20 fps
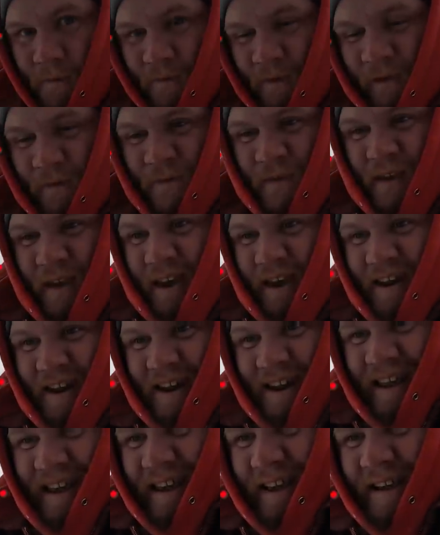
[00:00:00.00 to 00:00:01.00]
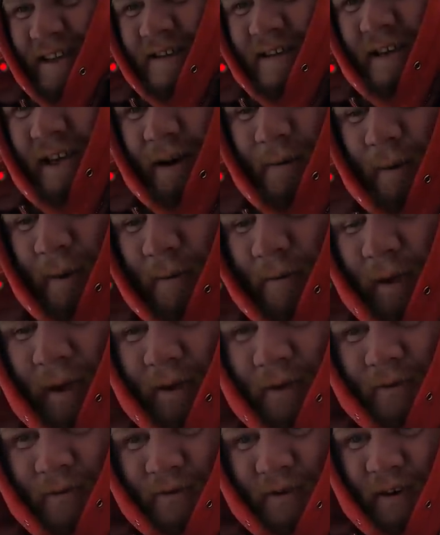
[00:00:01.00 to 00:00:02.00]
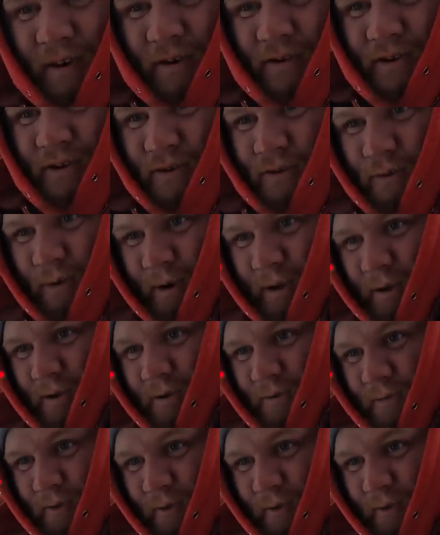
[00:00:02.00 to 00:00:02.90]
fifteen easy. I'm on like seriously twentieth